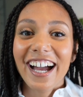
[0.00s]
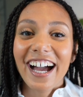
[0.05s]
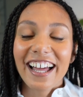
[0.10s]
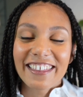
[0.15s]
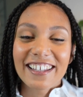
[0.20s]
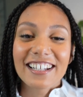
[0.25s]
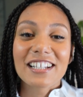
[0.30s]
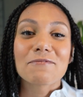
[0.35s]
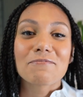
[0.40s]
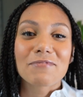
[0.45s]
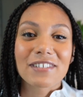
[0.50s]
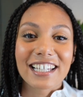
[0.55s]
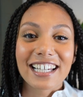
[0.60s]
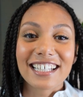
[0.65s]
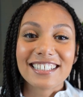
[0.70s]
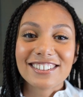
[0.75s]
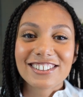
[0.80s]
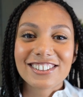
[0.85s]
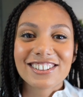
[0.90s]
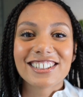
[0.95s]
I think it
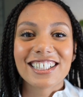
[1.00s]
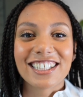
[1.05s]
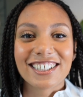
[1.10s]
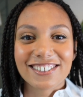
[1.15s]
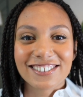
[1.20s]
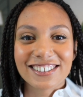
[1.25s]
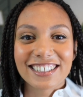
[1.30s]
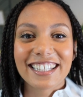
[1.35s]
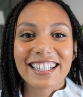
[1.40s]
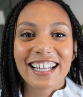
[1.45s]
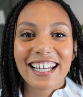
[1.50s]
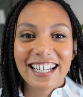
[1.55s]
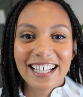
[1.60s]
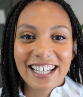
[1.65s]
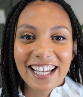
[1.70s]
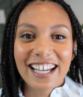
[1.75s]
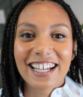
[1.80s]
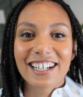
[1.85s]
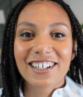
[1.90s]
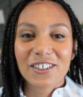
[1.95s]
begins chilled and then
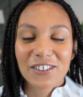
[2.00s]
it